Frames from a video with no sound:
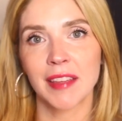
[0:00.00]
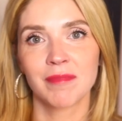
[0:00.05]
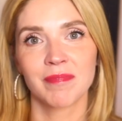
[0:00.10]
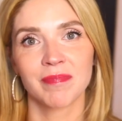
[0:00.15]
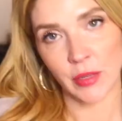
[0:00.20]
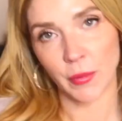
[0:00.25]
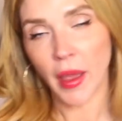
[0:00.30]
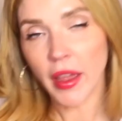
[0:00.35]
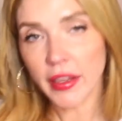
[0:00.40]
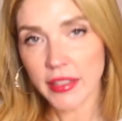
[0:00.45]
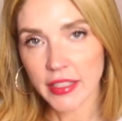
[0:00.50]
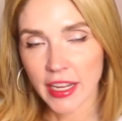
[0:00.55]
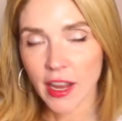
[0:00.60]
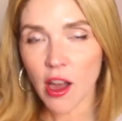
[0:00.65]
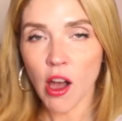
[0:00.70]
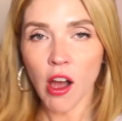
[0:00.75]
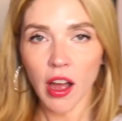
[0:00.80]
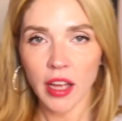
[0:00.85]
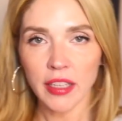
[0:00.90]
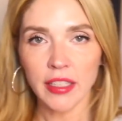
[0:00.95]
Depending
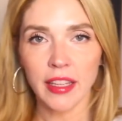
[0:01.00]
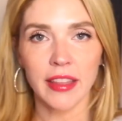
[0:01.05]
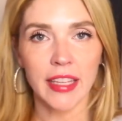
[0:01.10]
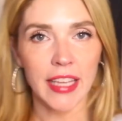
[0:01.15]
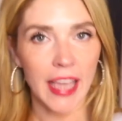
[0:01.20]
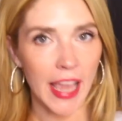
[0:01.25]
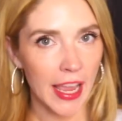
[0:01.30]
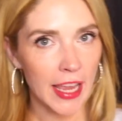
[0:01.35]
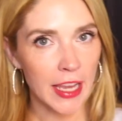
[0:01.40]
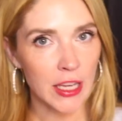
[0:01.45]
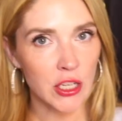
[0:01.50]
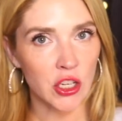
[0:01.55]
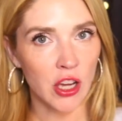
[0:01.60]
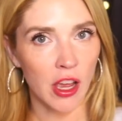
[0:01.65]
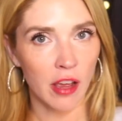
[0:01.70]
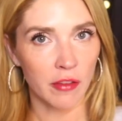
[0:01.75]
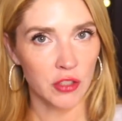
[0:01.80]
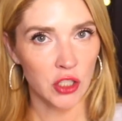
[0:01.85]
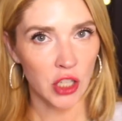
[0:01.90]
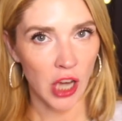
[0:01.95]
on the age
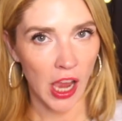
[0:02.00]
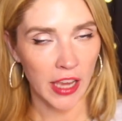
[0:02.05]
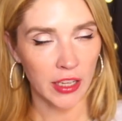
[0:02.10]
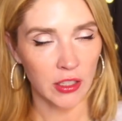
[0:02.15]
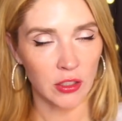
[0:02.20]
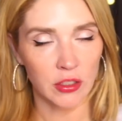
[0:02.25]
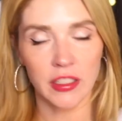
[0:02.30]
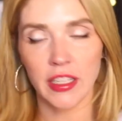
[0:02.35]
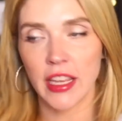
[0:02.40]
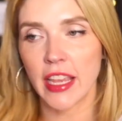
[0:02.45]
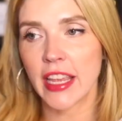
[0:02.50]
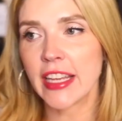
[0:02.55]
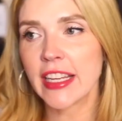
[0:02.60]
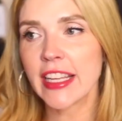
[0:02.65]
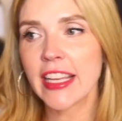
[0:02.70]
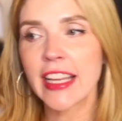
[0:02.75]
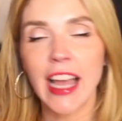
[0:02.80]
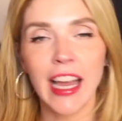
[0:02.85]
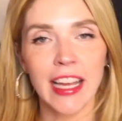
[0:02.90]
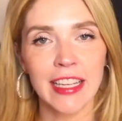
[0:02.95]
of child,
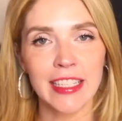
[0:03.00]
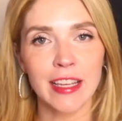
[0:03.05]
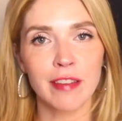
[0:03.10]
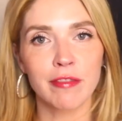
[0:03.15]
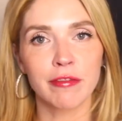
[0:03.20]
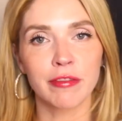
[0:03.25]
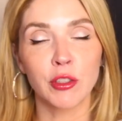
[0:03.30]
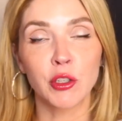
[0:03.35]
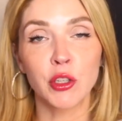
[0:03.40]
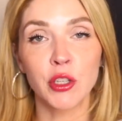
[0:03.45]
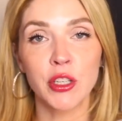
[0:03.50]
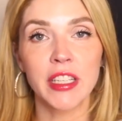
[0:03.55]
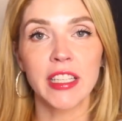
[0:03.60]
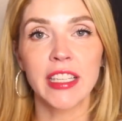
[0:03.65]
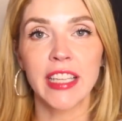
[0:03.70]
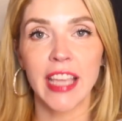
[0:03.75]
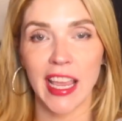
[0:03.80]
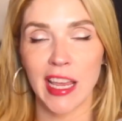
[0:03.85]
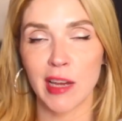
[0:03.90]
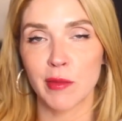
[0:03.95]
any kind of
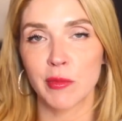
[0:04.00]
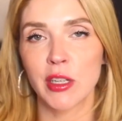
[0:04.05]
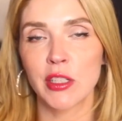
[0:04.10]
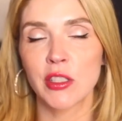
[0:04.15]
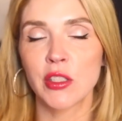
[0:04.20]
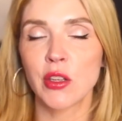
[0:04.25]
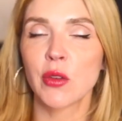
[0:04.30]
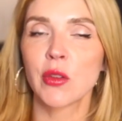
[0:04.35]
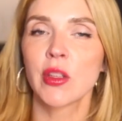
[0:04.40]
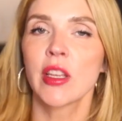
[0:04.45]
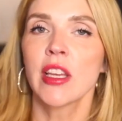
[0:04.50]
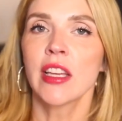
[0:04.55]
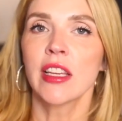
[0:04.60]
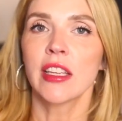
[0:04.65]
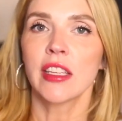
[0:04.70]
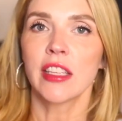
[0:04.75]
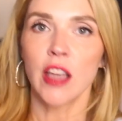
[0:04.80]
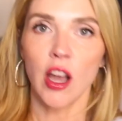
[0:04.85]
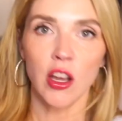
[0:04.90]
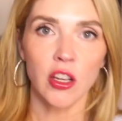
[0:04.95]
good camera. So
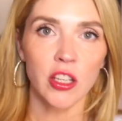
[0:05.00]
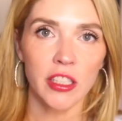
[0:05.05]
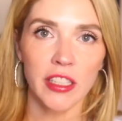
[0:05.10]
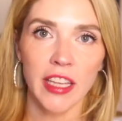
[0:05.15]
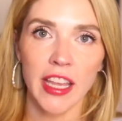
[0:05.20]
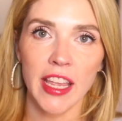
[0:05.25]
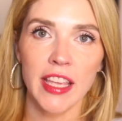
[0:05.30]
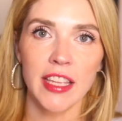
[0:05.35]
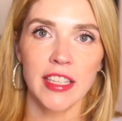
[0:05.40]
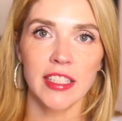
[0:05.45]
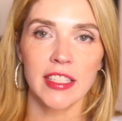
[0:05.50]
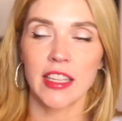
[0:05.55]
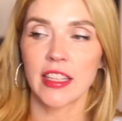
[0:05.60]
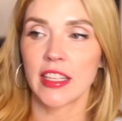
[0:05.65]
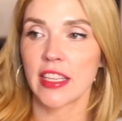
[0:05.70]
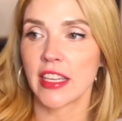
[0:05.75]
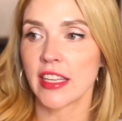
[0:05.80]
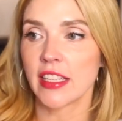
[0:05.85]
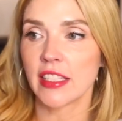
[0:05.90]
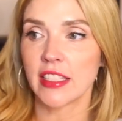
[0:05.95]
younger kids,
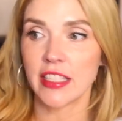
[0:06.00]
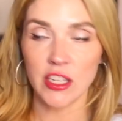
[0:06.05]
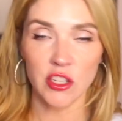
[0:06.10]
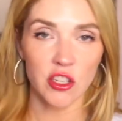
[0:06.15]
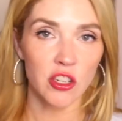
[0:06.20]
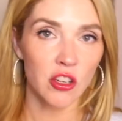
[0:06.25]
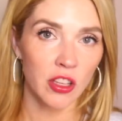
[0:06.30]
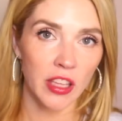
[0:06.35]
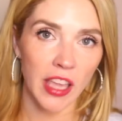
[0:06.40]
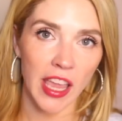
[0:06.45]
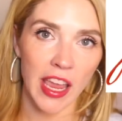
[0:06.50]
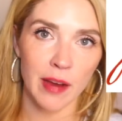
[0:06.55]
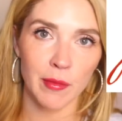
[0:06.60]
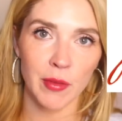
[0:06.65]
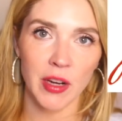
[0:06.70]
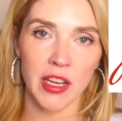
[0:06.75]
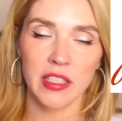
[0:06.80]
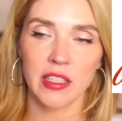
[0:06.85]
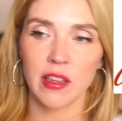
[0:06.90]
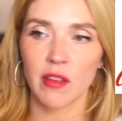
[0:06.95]
the digital
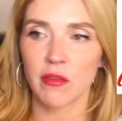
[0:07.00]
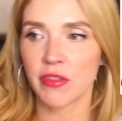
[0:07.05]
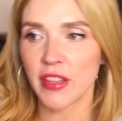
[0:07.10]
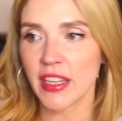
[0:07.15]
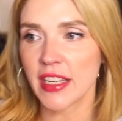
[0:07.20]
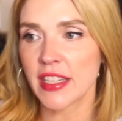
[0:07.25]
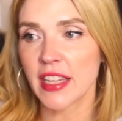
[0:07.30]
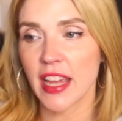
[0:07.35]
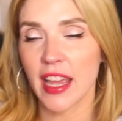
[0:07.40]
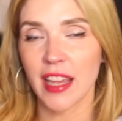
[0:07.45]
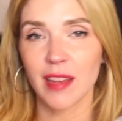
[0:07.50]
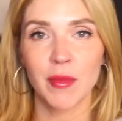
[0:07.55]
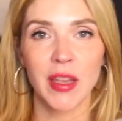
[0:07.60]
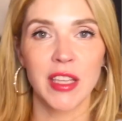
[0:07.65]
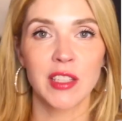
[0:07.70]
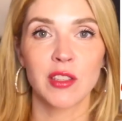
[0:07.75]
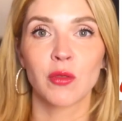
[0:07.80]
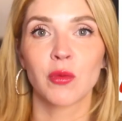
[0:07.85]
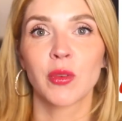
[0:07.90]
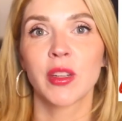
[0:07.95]
cameras, VTech
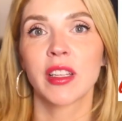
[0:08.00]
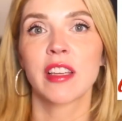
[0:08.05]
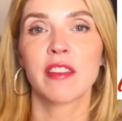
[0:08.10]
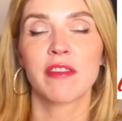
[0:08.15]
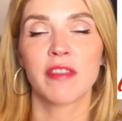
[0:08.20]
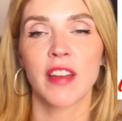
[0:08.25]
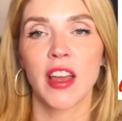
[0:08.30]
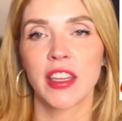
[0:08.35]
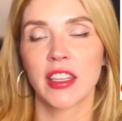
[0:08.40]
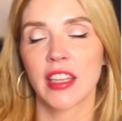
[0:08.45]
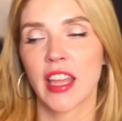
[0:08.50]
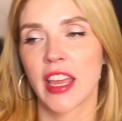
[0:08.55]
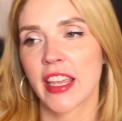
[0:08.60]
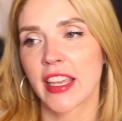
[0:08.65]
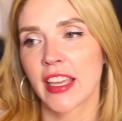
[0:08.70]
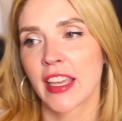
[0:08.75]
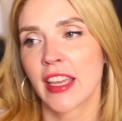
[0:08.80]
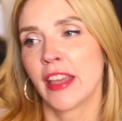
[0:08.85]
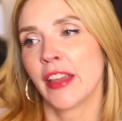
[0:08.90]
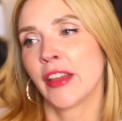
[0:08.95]
makes a really fun
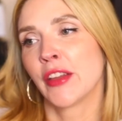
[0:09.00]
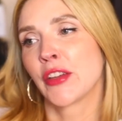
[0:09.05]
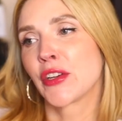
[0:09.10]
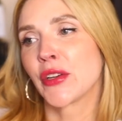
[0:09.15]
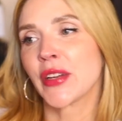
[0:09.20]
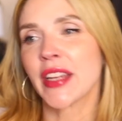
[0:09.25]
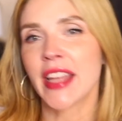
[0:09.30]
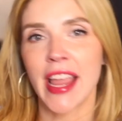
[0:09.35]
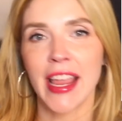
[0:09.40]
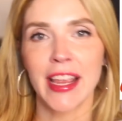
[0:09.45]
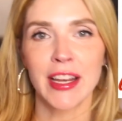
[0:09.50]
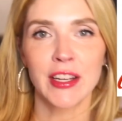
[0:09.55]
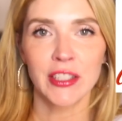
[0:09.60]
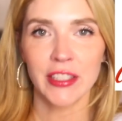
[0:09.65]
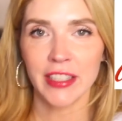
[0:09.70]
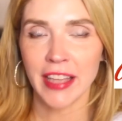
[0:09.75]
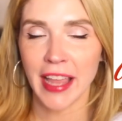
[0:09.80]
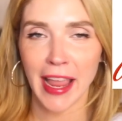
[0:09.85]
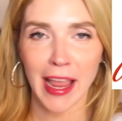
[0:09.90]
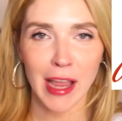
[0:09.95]
like
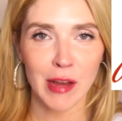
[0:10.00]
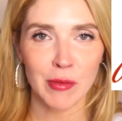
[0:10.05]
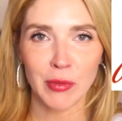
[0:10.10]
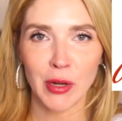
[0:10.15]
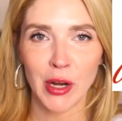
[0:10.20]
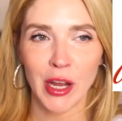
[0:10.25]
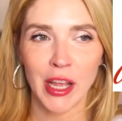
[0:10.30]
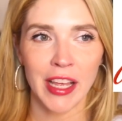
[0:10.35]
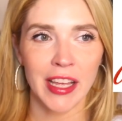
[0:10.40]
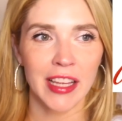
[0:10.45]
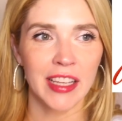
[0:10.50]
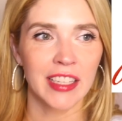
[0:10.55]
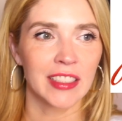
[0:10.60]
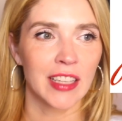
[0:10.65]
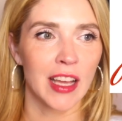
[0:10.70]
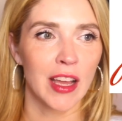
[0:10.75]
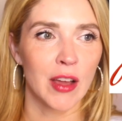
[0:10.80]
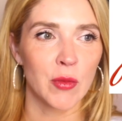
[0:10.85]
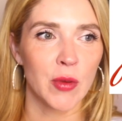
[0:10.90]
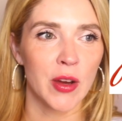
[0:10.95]
creator camera
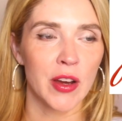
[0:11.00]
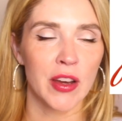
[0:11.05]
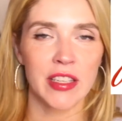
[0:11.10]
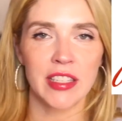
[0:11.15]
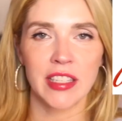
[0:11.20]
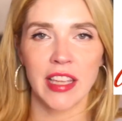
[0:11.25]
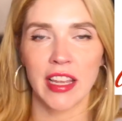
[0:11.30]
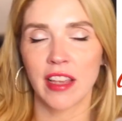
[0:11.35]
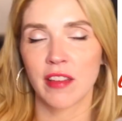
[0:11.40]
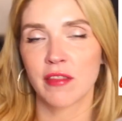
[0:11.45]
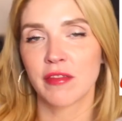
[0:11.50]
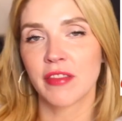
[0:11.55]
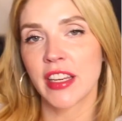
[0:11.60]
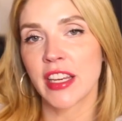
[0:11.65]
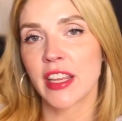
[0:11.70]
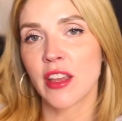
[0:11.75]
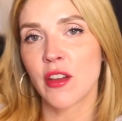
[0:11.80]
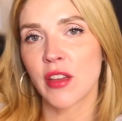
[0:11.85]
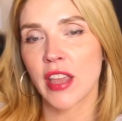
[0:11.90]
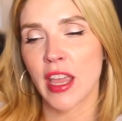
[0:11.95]
uh, where it's like a
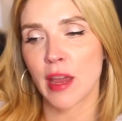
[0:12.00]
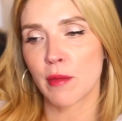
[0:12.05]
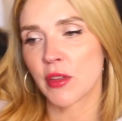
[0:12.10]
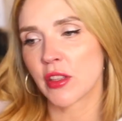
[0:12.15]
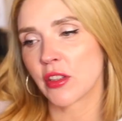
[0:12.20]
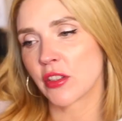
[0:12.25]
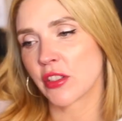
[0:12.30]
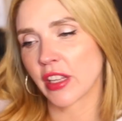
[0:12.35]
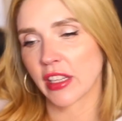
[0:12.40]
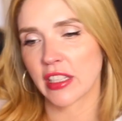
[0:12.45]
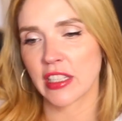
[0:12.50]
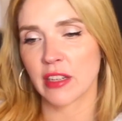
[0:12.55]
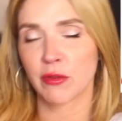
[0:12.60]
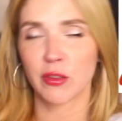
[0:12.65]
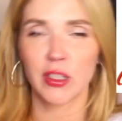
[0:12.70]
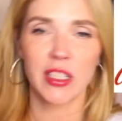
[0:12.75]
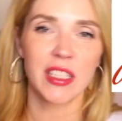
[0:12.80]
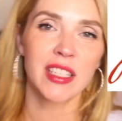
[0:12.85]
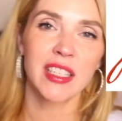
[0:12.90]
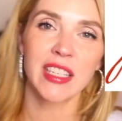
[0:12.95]
video camera and there's like
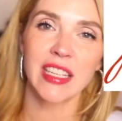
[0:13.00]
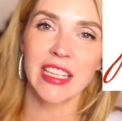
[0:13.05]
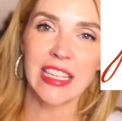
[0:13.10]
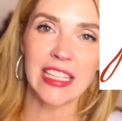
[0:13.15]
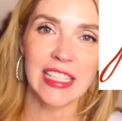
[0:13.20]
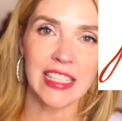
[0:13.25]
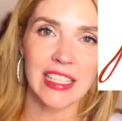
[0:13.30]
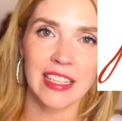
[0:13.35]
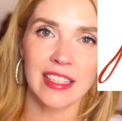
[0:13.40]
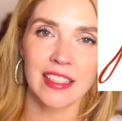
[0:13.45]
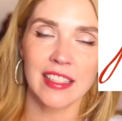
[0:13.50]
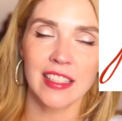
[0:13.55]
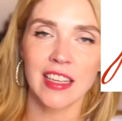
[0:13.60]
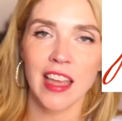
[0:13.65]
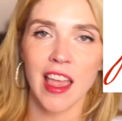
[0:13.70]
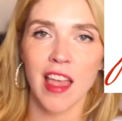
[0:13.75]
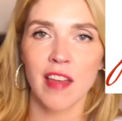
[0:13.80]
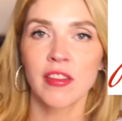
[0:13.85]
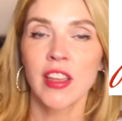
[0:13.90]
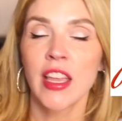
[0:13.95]
different scenes and
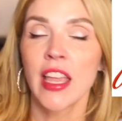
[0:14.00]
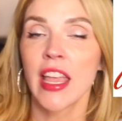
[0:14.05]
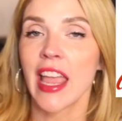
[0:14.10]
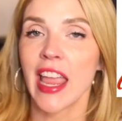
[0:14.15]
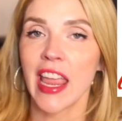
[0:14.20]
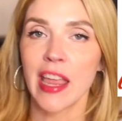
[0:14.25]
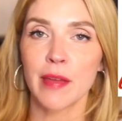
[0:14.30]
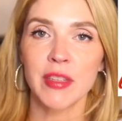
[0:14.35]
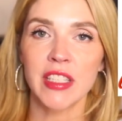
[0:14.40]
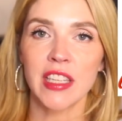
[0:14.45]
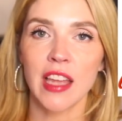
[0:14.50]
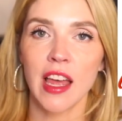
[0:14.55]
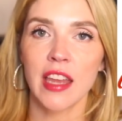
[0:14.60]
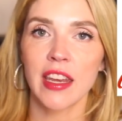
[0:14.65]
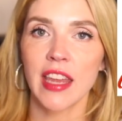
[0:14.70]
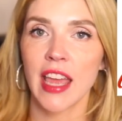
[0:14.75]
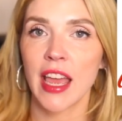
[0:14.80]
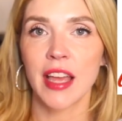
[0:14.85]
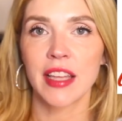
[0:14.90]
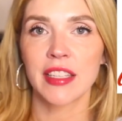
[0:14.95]
stuff.
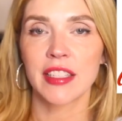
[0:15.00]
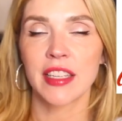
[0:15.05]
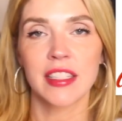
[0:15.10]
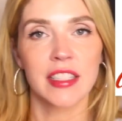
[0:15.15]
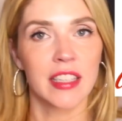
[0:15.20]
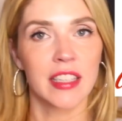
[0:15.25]
Amazon has a